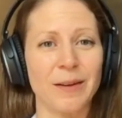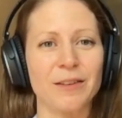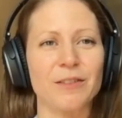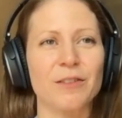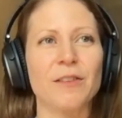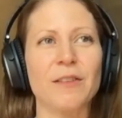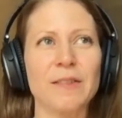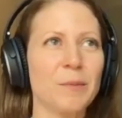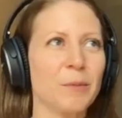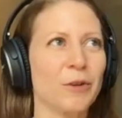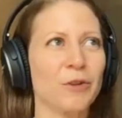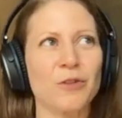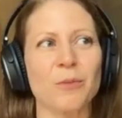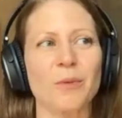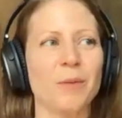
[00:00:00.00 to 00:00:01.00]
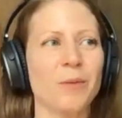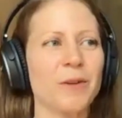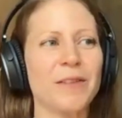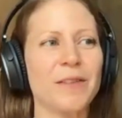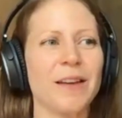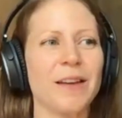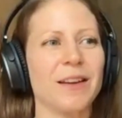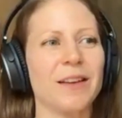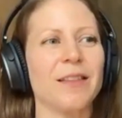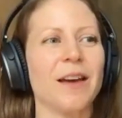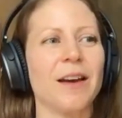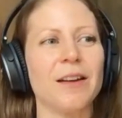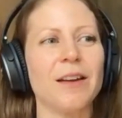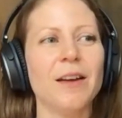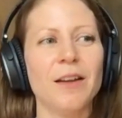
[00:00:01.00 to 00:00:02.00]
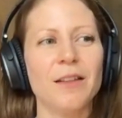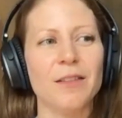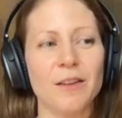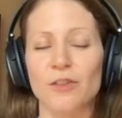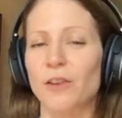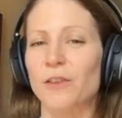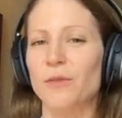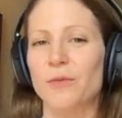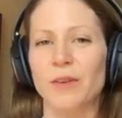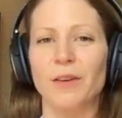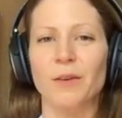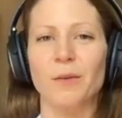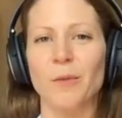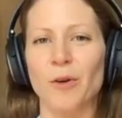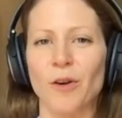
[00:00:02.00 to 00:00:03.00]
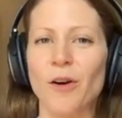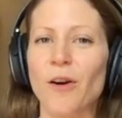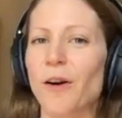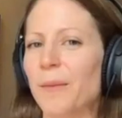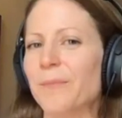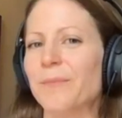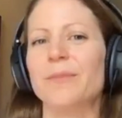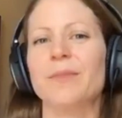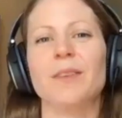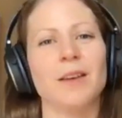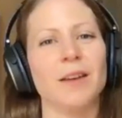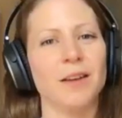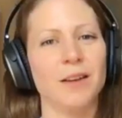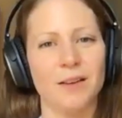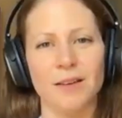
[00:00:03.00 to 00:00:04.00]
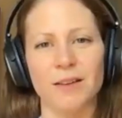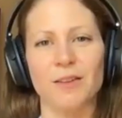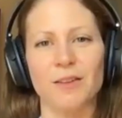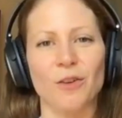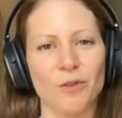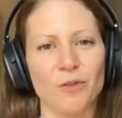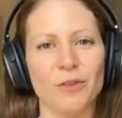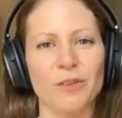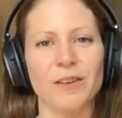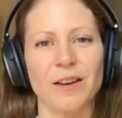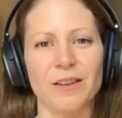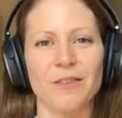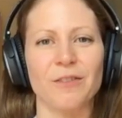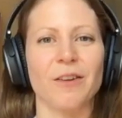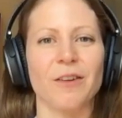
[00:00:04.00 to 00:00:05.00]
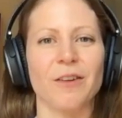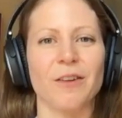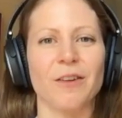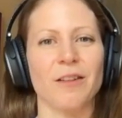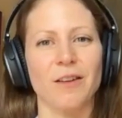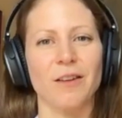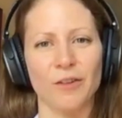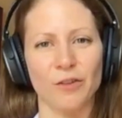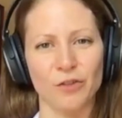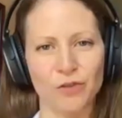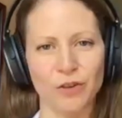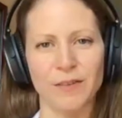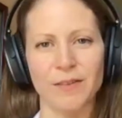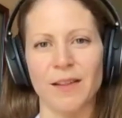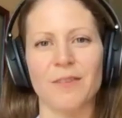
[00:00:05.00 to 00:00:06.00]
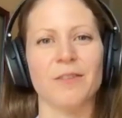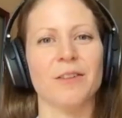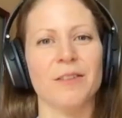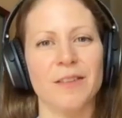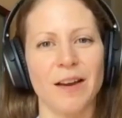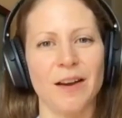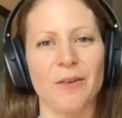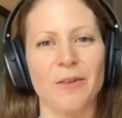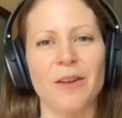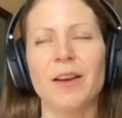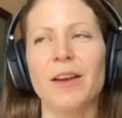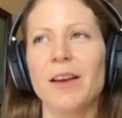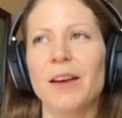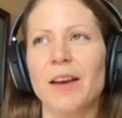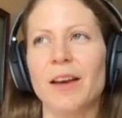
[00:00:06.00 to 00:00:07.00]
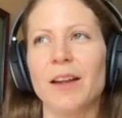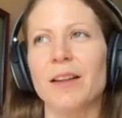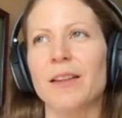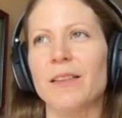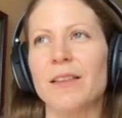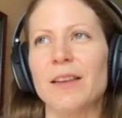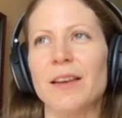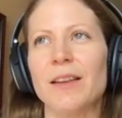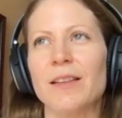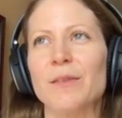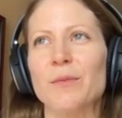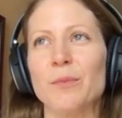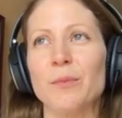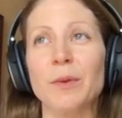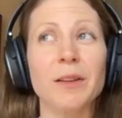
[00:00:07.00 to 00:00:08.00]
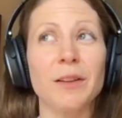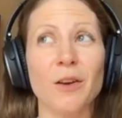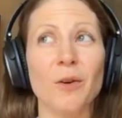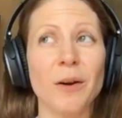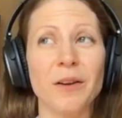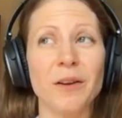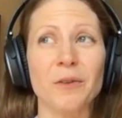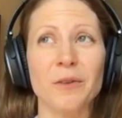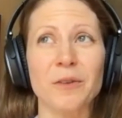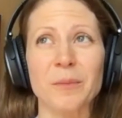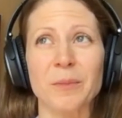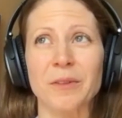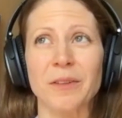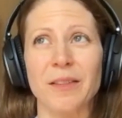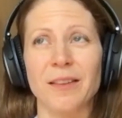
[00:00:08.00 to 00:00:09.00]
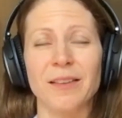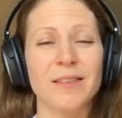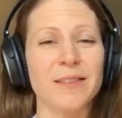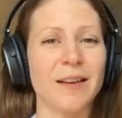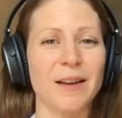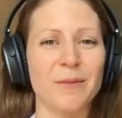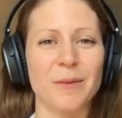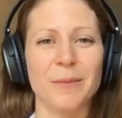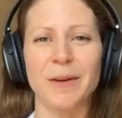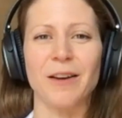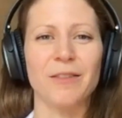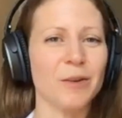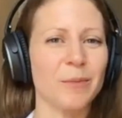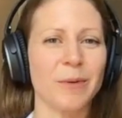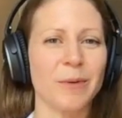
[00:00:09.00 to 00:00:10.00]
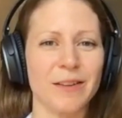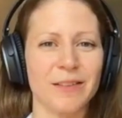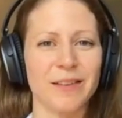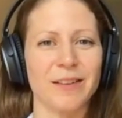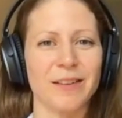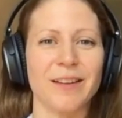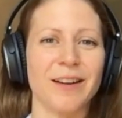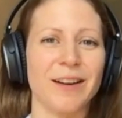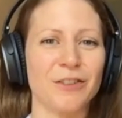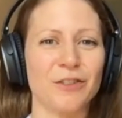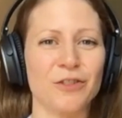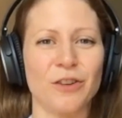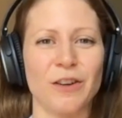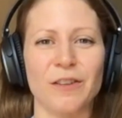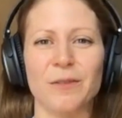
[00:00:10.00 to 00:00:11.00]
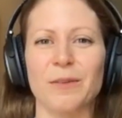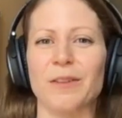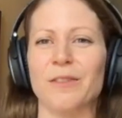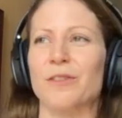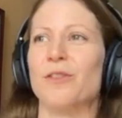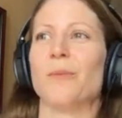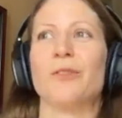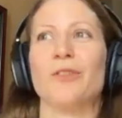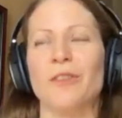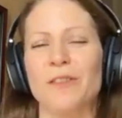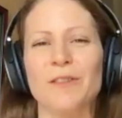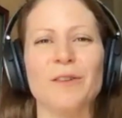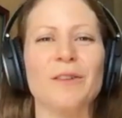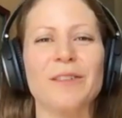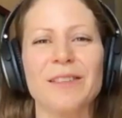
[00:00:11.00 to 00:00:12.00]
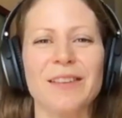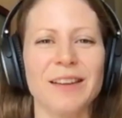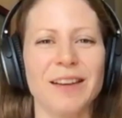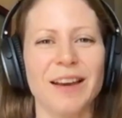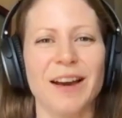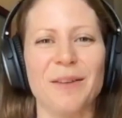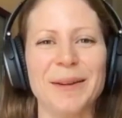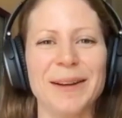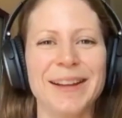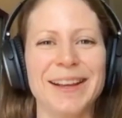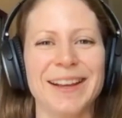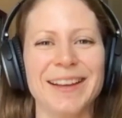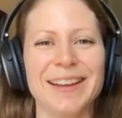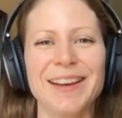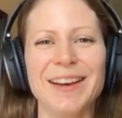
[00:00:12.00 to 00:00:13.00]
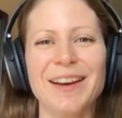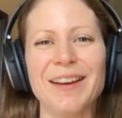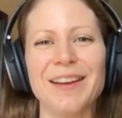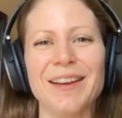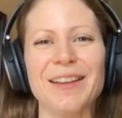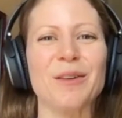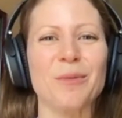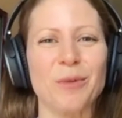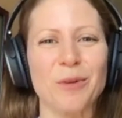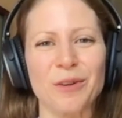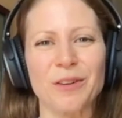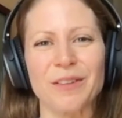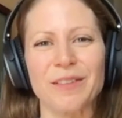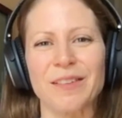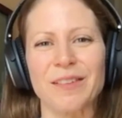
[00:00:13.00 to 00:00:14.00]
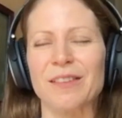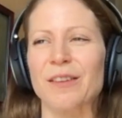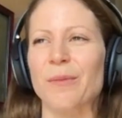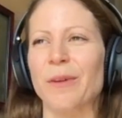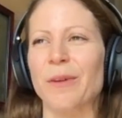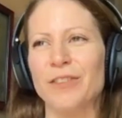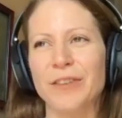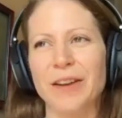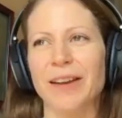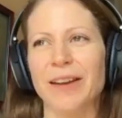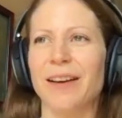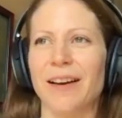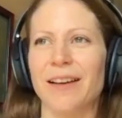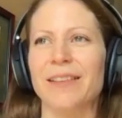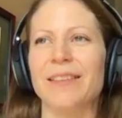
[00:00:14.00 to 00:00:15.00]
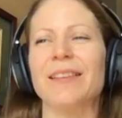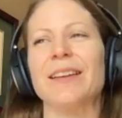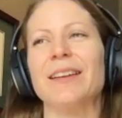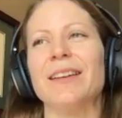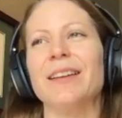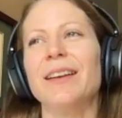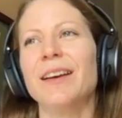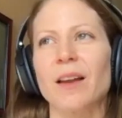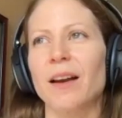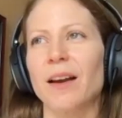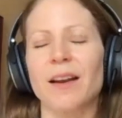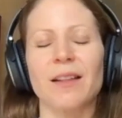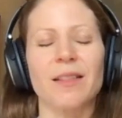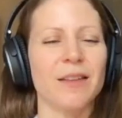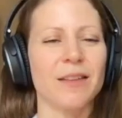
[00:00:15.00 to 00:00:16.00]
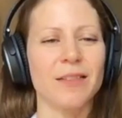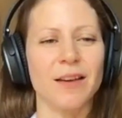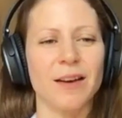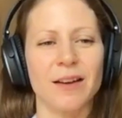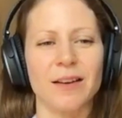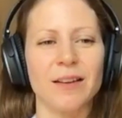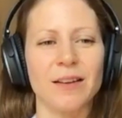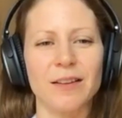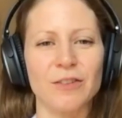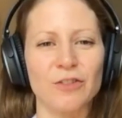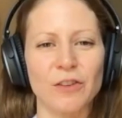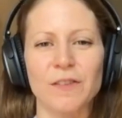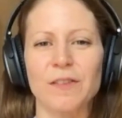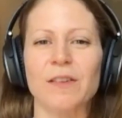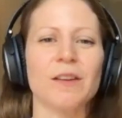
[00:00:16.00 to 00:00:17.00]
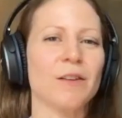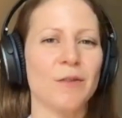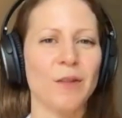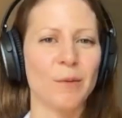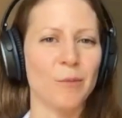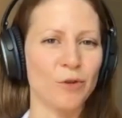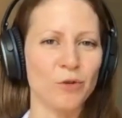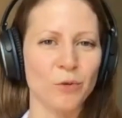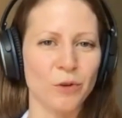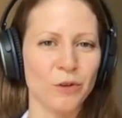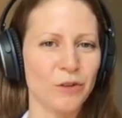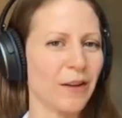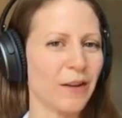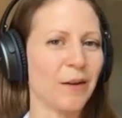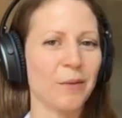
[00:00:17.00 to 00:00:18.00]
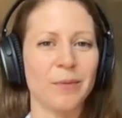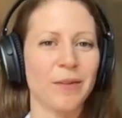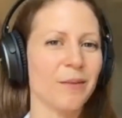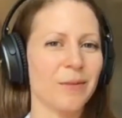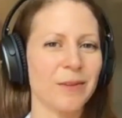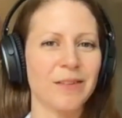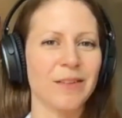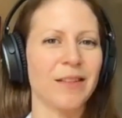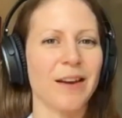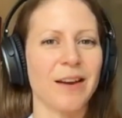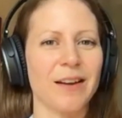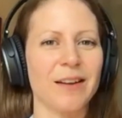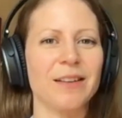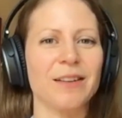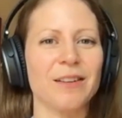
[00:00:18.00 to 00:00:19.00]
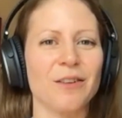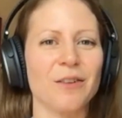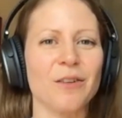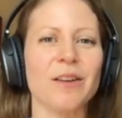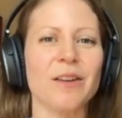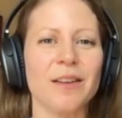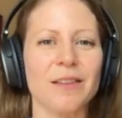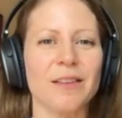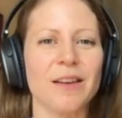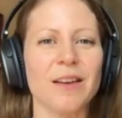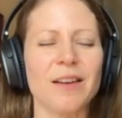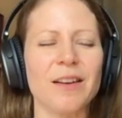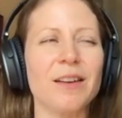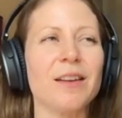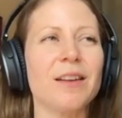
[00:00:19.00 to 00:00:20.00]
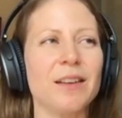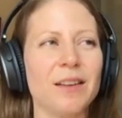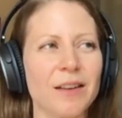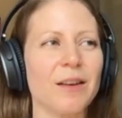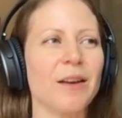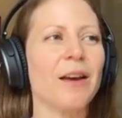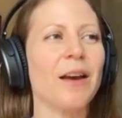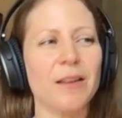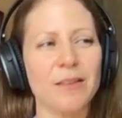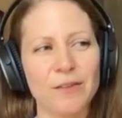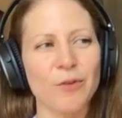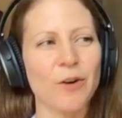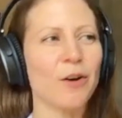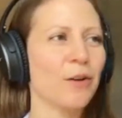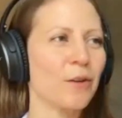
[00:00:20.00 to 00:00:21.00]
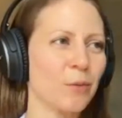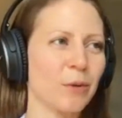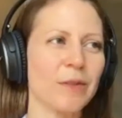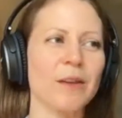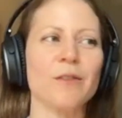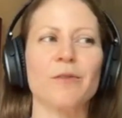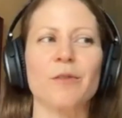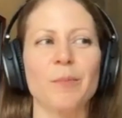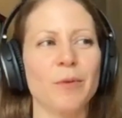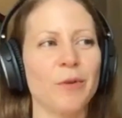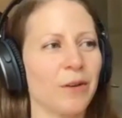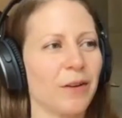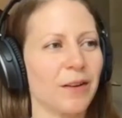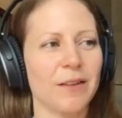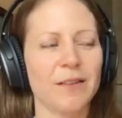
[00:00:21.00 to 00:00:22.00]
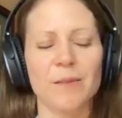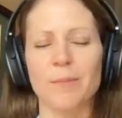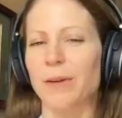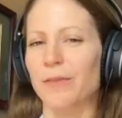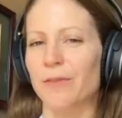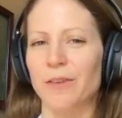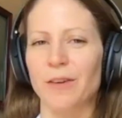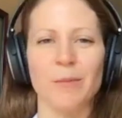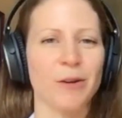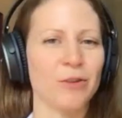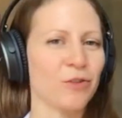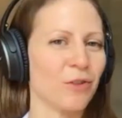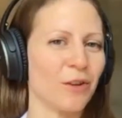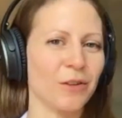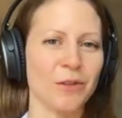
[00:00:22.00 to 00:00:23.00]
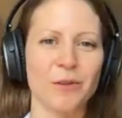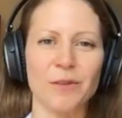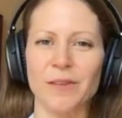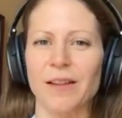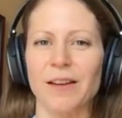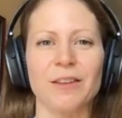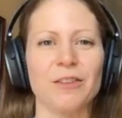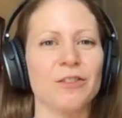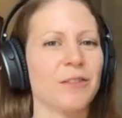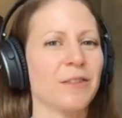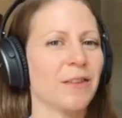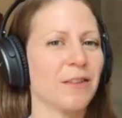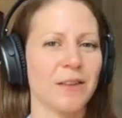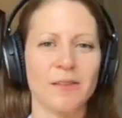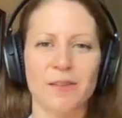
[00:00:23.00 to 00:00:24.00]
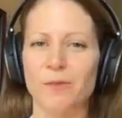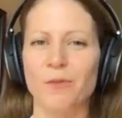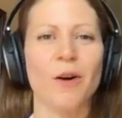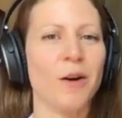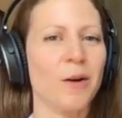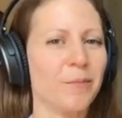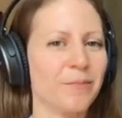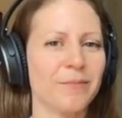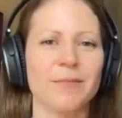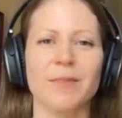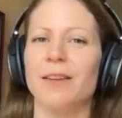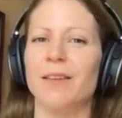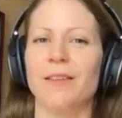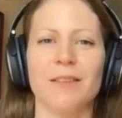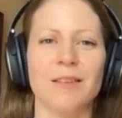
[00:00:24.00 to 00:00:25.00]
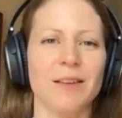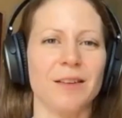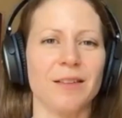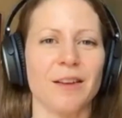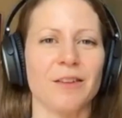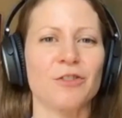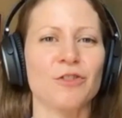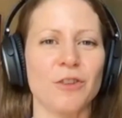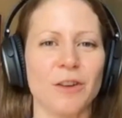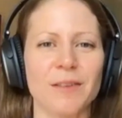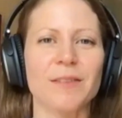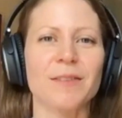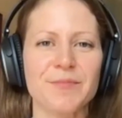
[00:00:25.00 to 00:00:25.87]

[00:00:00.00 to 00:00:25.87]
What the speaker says: similar to what we're saying, in that they just feel more calm and, kind of a stress level down. And it's really quite noticeable in this time. I mean, everybody's on the high stress. We have so much uncertainty happening in the world and so much chaos. And I think that just to give them a tool to help them into that, and as far as what they've reported, it's been very much along those lines, just a sense of calm and less stress.